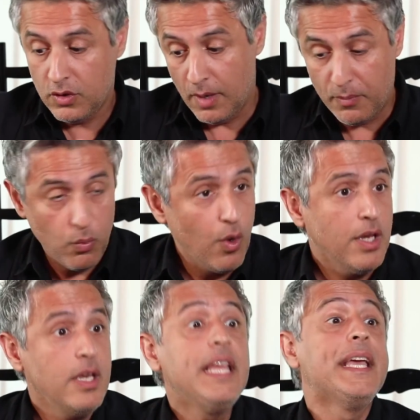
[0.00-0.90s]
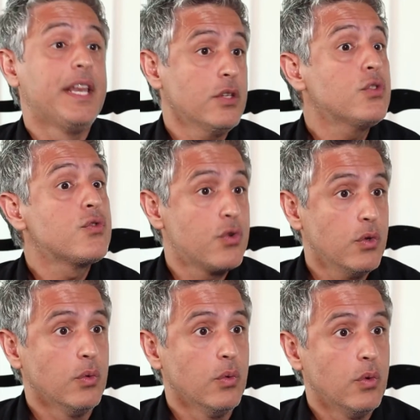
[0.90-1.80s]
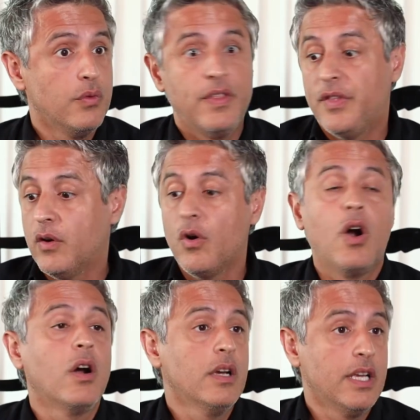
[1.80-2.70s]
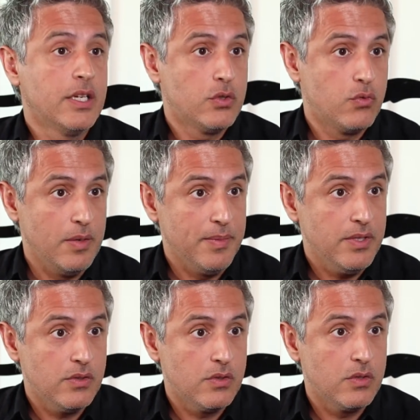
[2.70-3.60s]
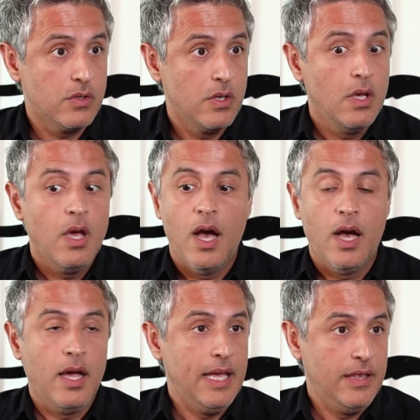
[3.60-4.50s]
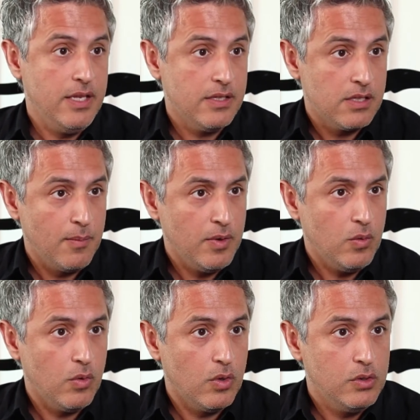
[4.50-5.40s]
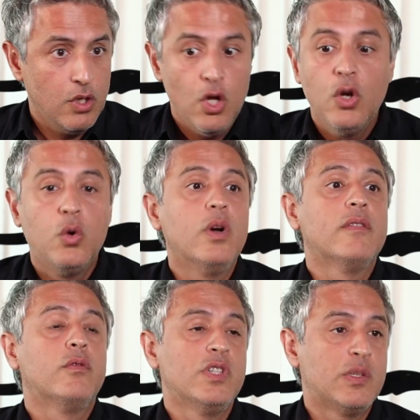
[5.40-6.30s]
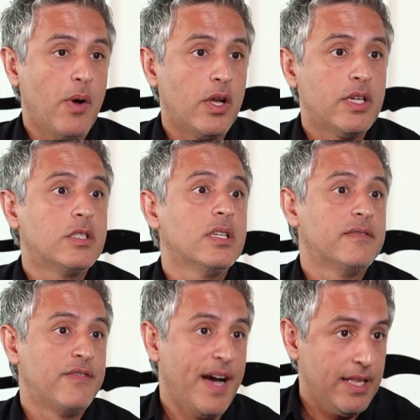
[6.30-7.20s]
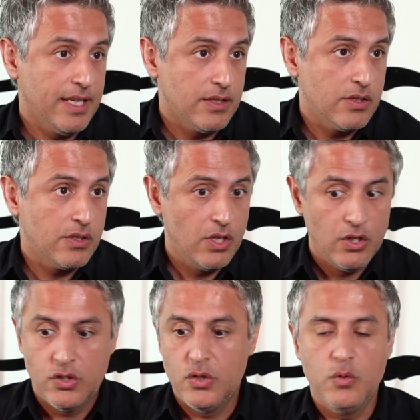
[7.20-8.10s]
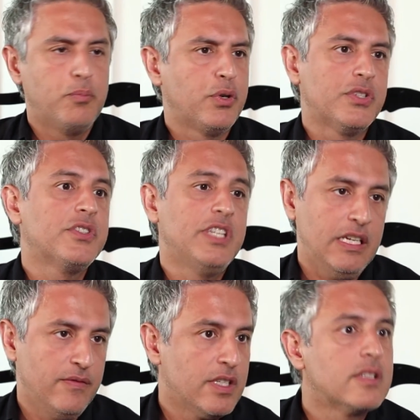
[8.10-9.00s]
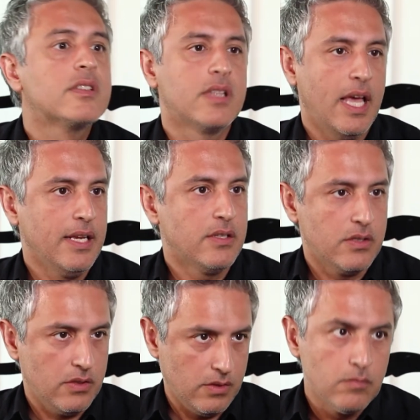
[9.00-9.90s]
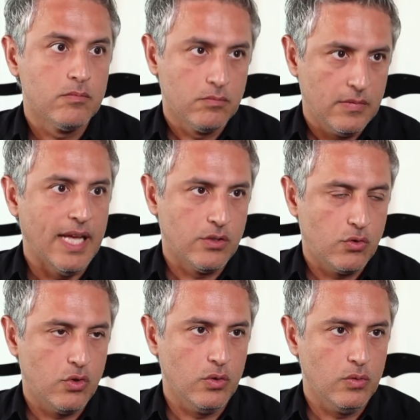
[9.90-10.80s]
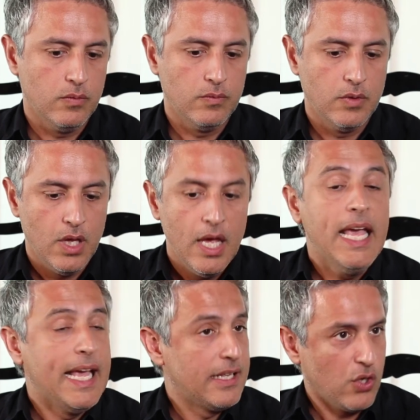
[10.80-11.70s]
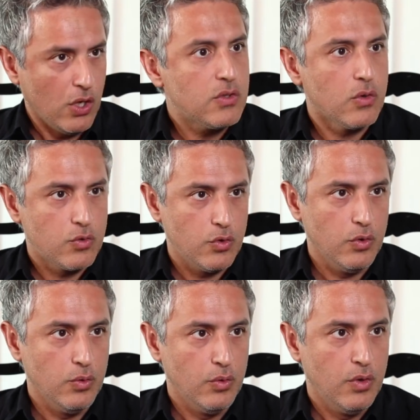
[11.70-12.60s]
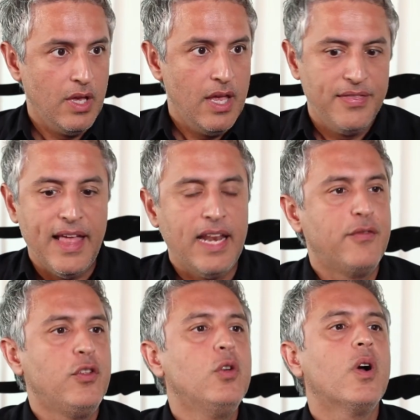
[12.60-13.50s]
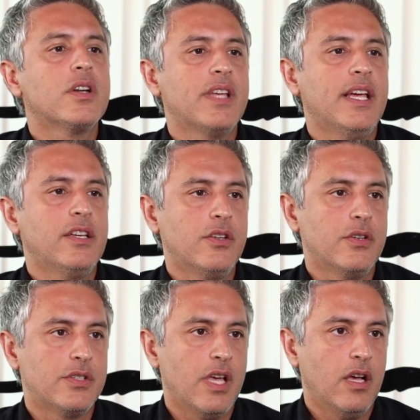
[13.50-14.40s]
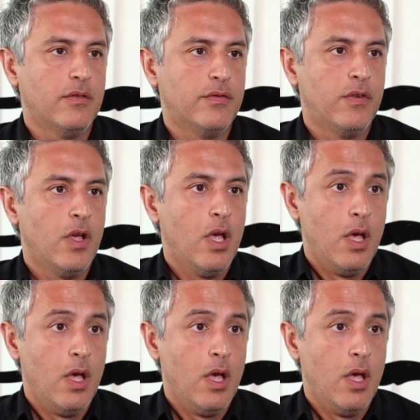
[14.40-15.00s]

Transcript: Number one, it is true that there are extremists uh, in the Islamic world who have responded to violence, to perceived slights. Right. That's true. It's also true that if you are saying to yourself,